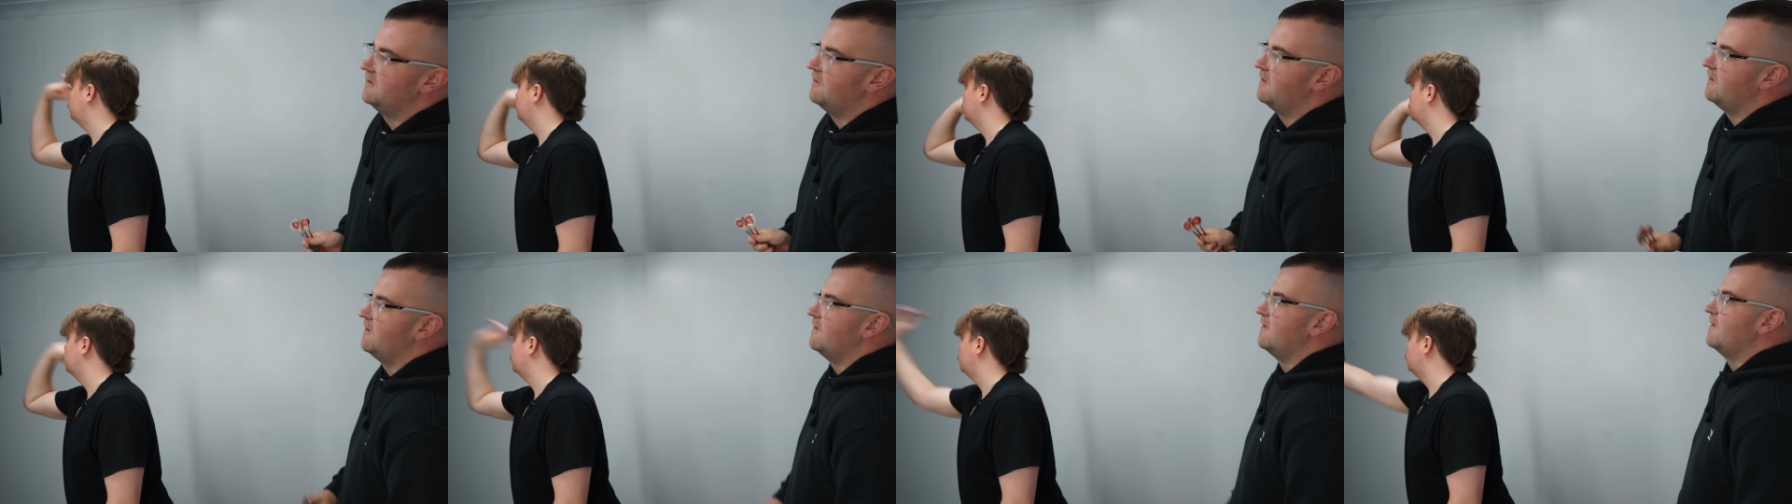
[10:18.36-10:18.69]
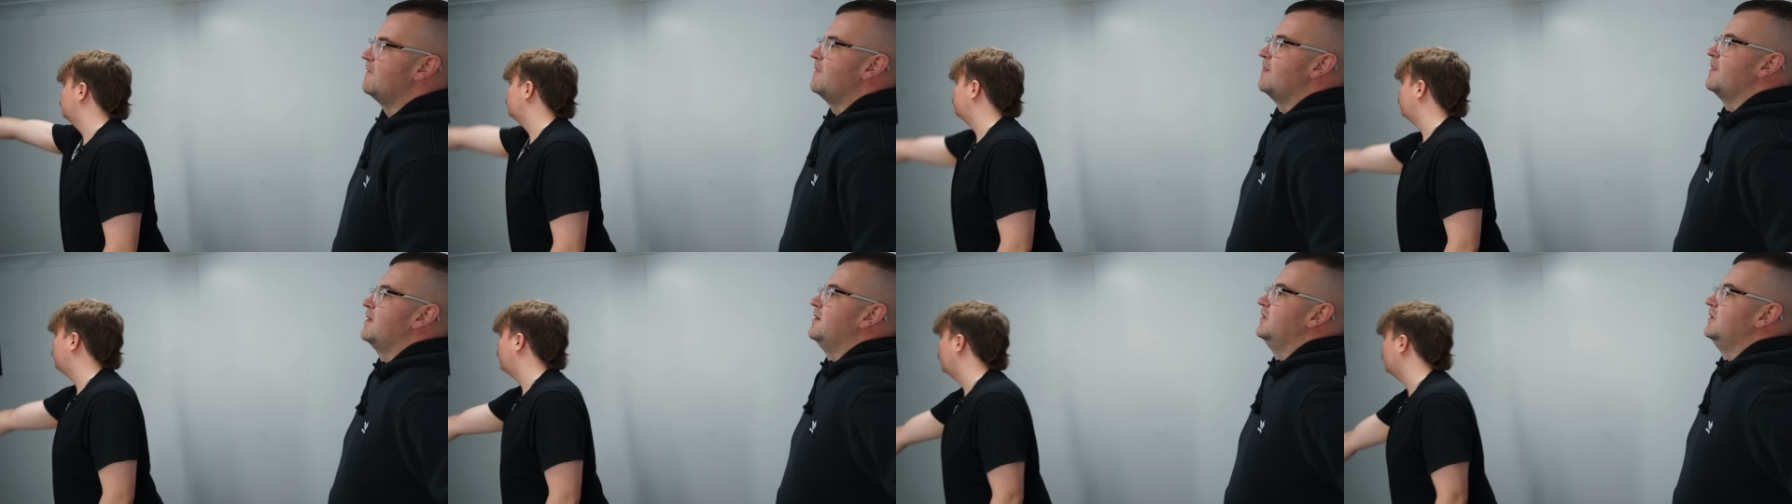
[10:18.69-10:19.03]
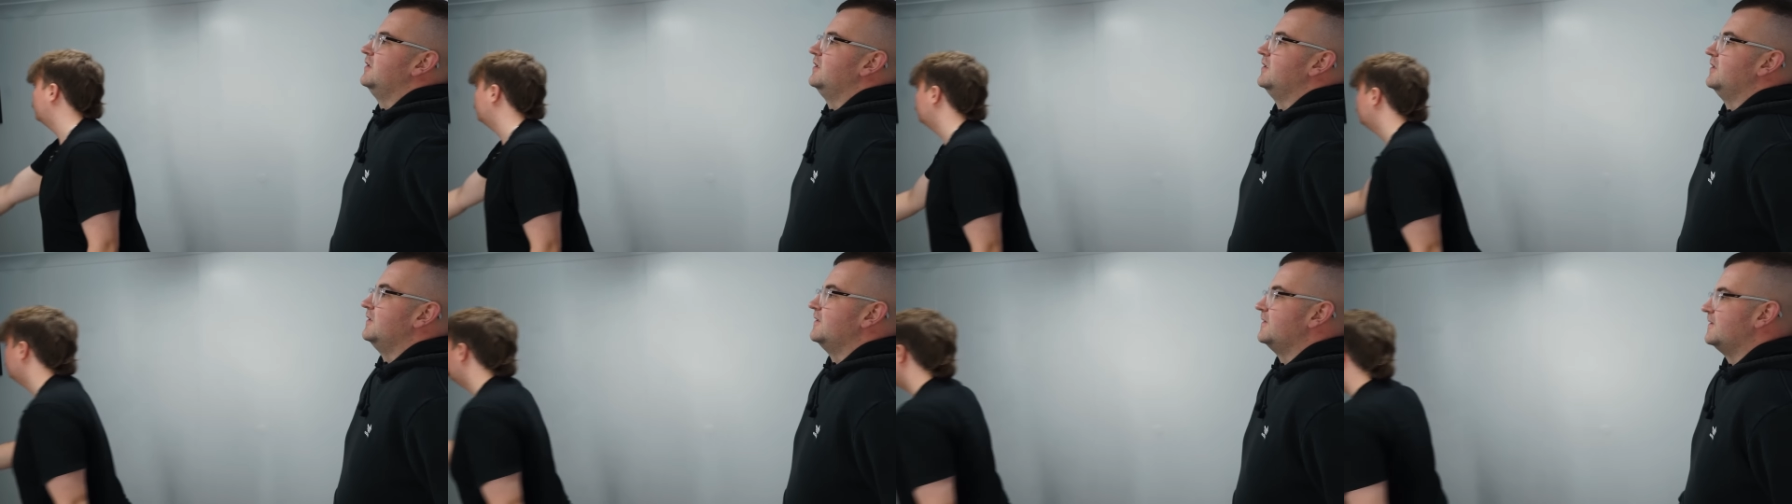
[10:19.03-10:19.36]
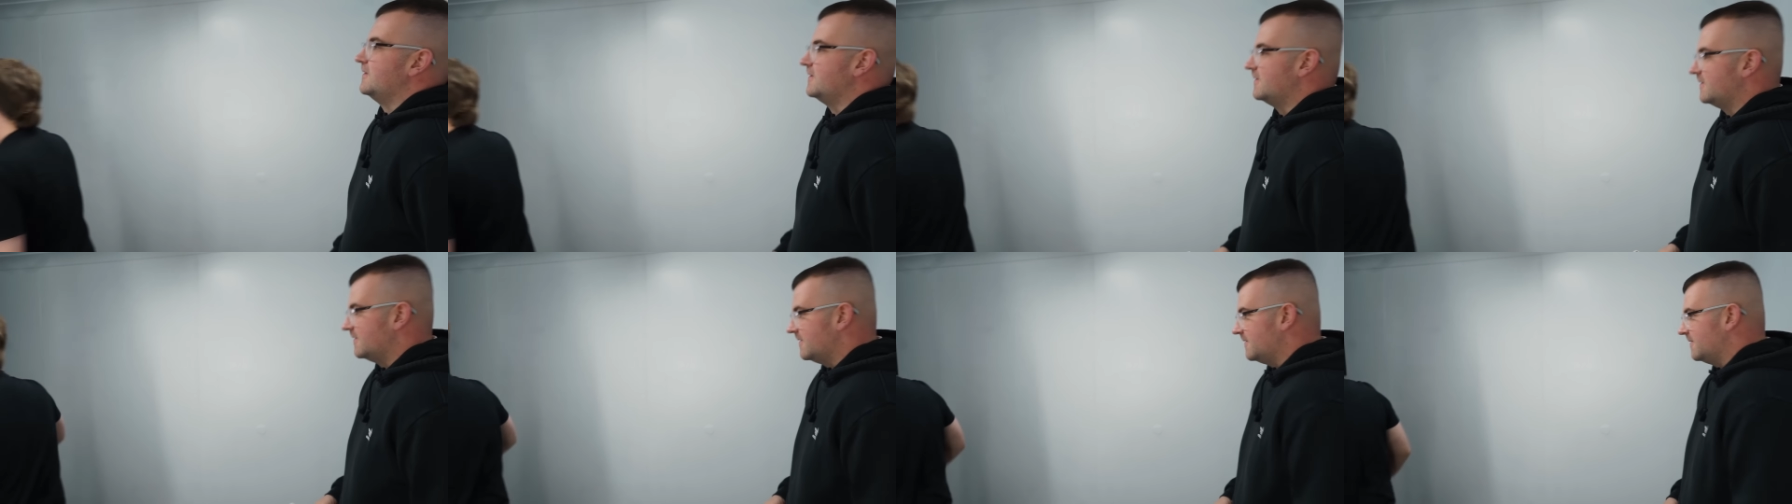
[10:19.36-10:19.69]
can imagine it's quite
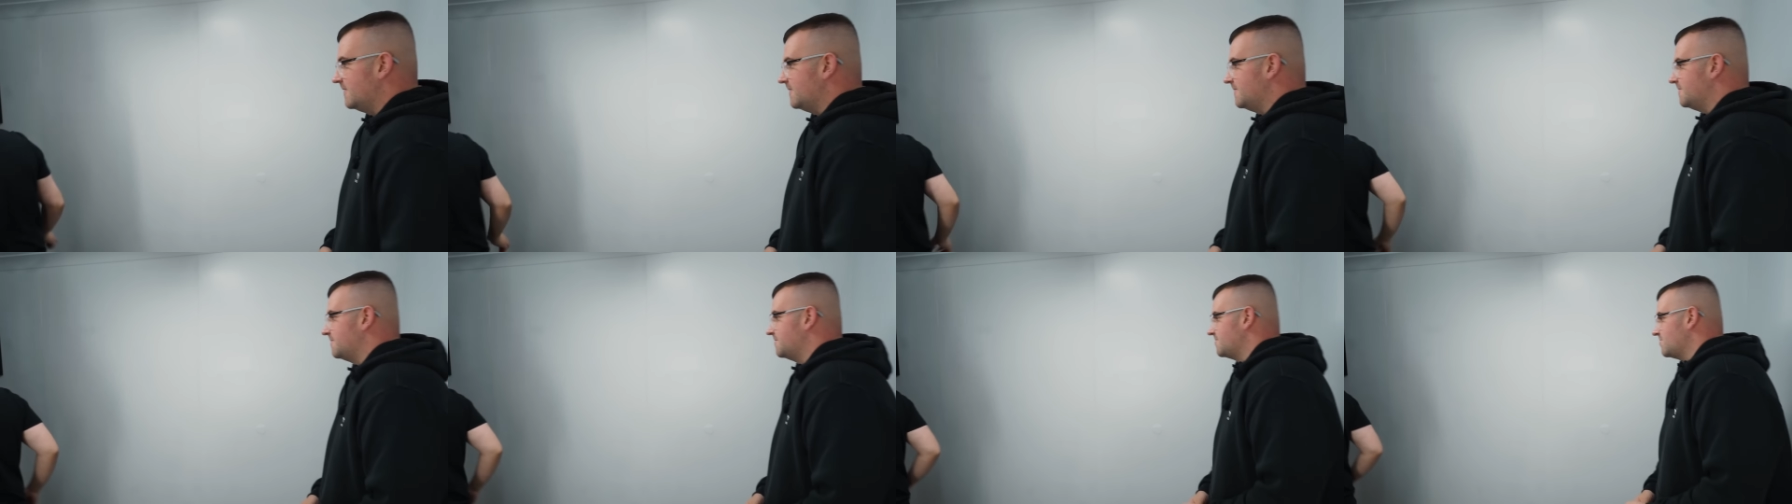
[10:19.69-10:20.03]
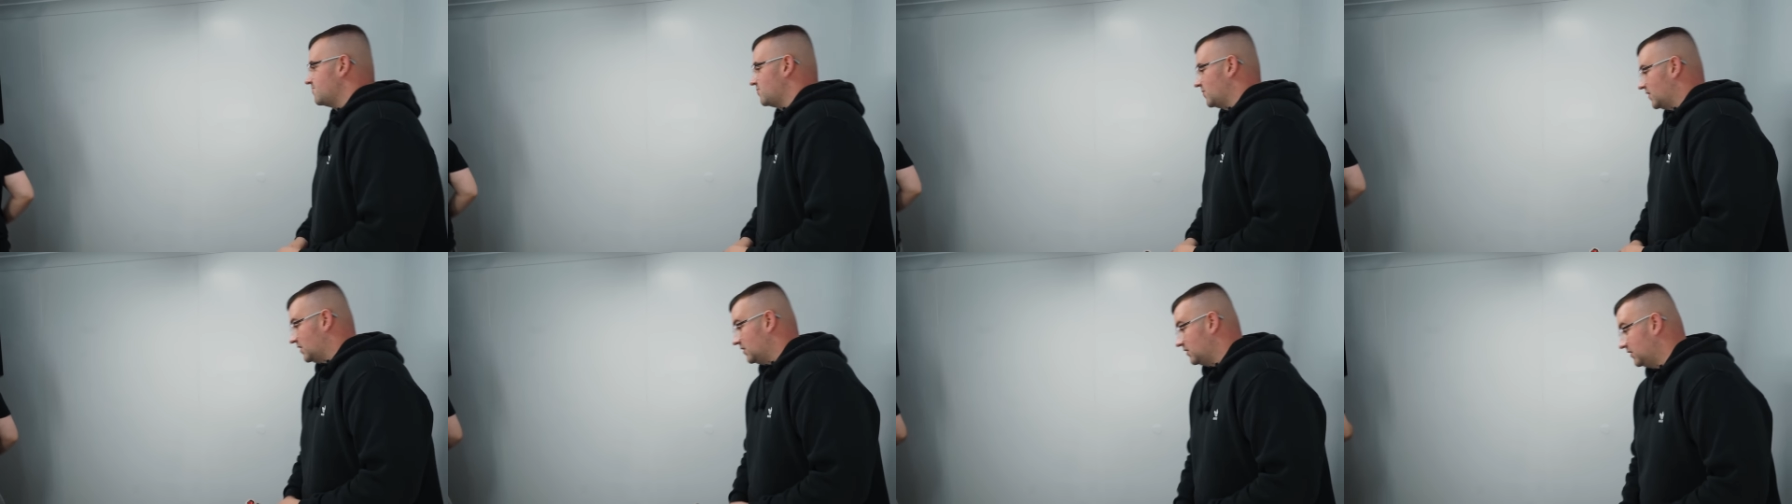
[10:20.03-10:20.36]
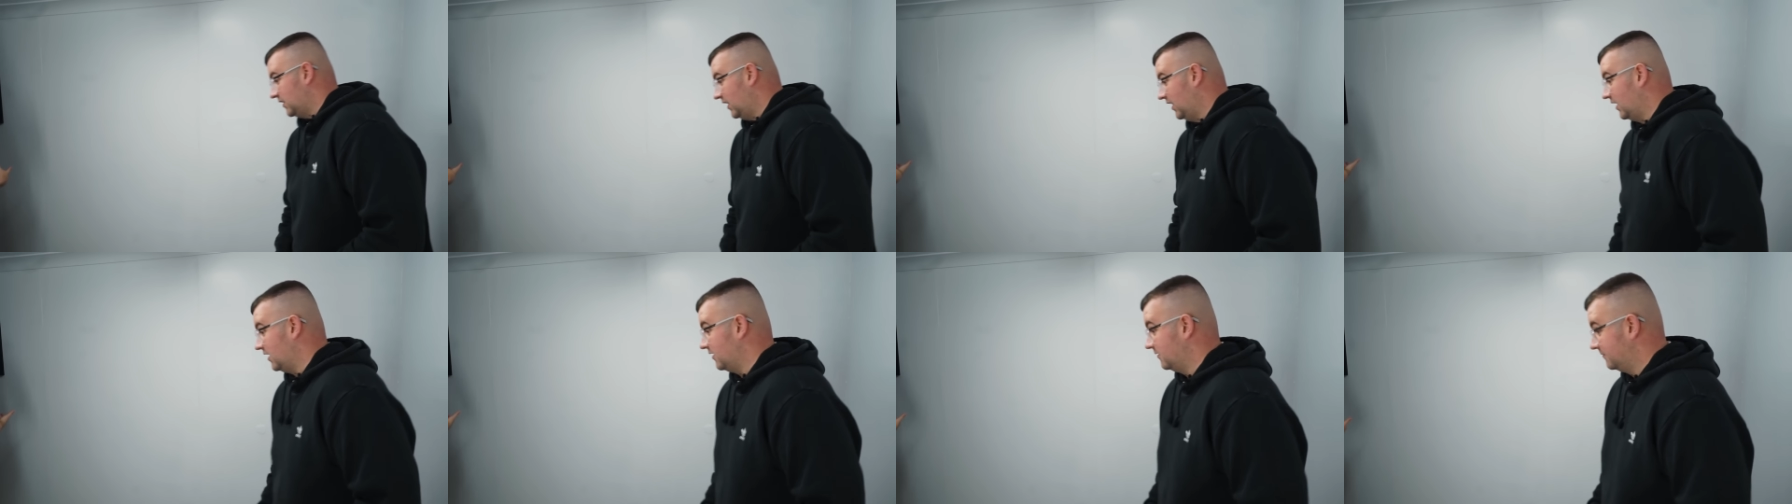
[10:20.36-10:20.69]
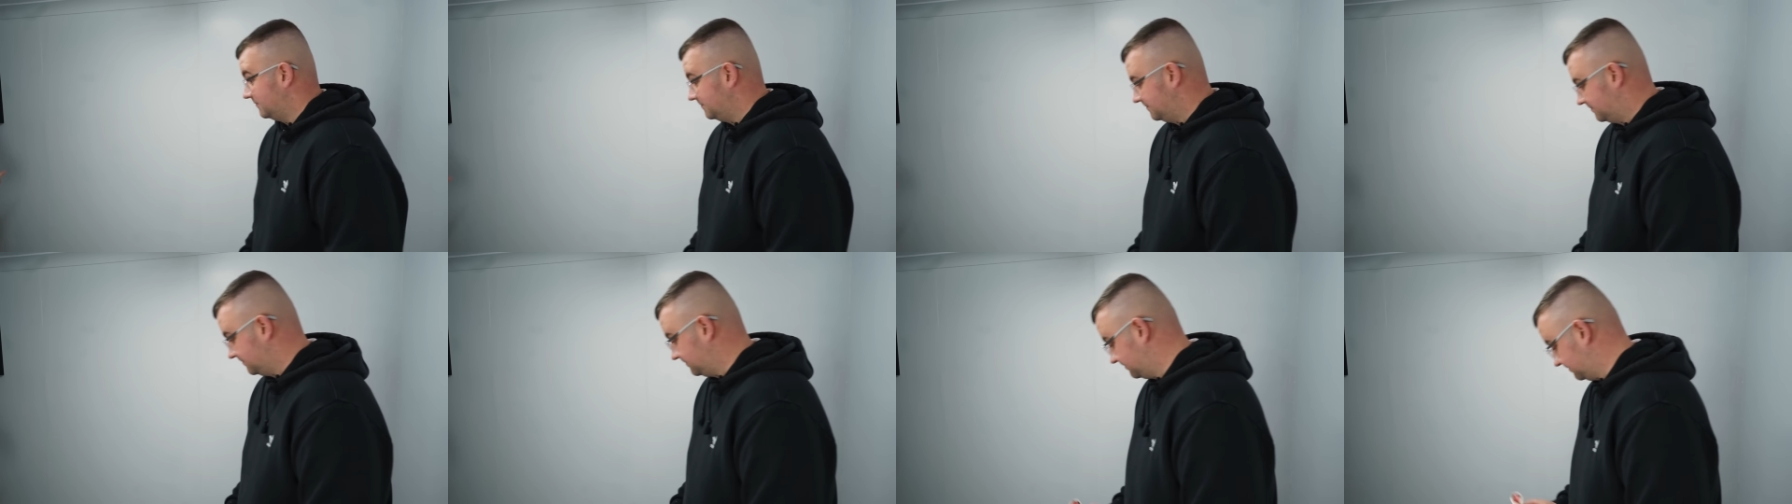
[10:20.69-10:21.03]
surreal because
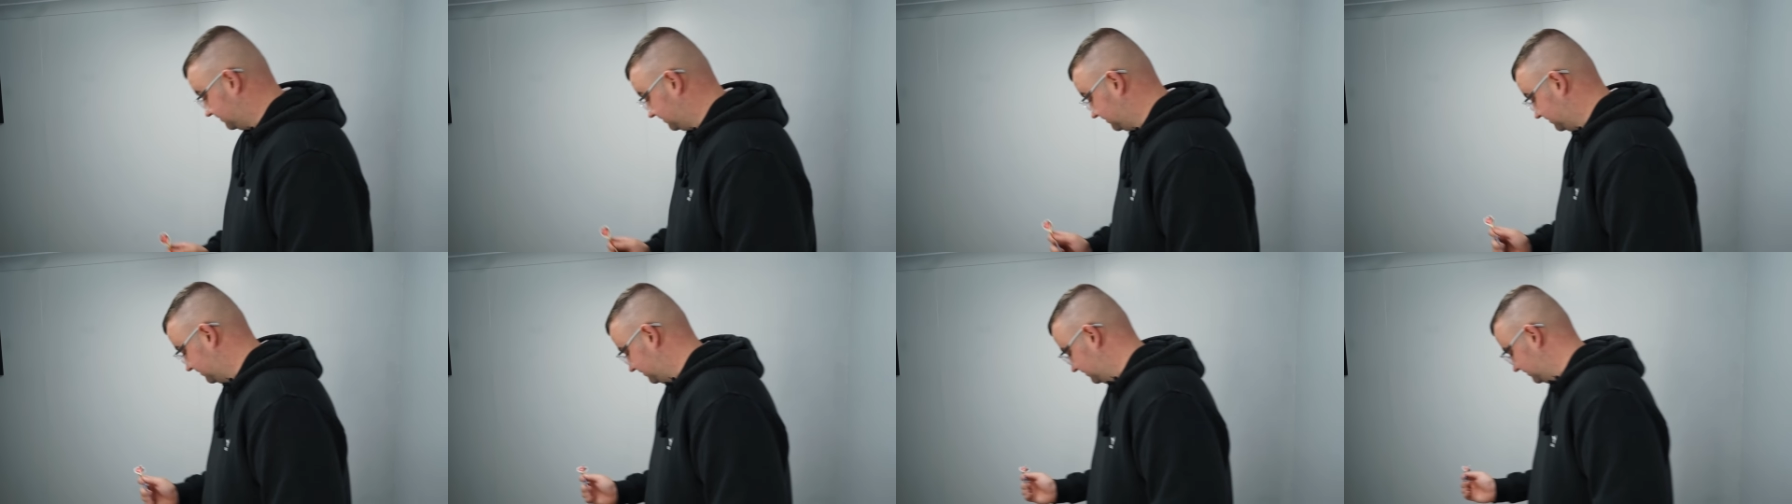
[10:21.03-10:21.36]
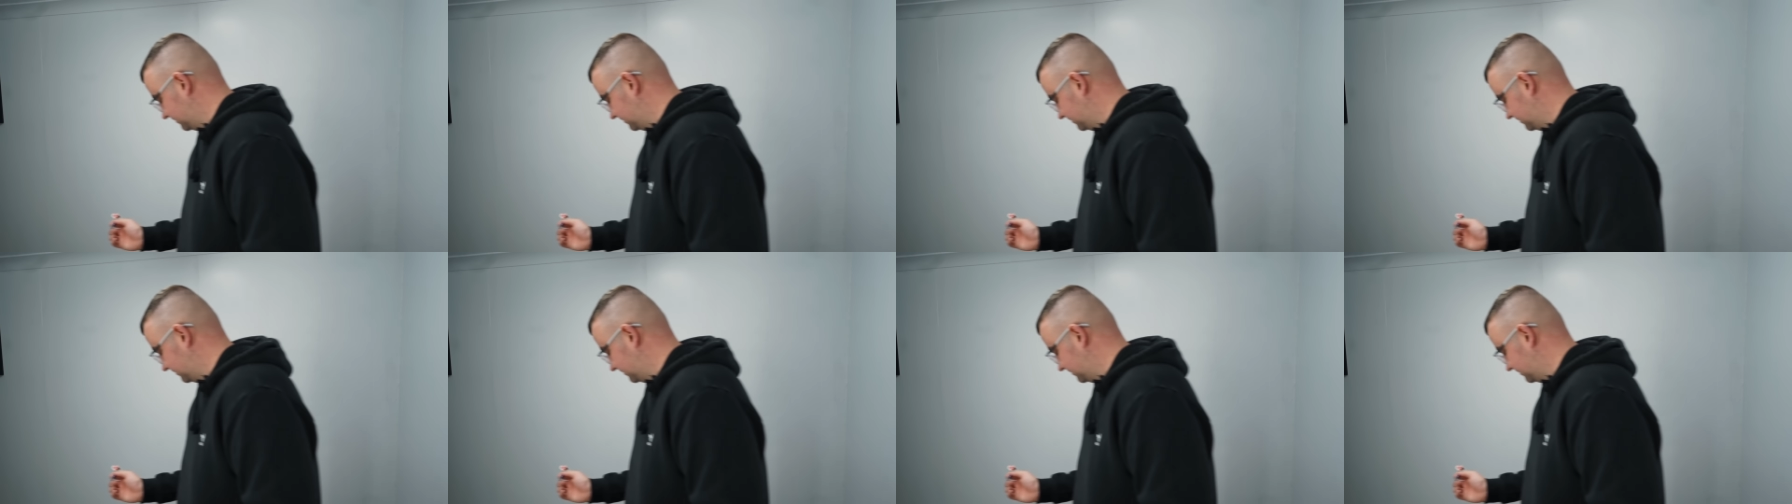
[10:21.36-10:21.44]
obviously yeah. it's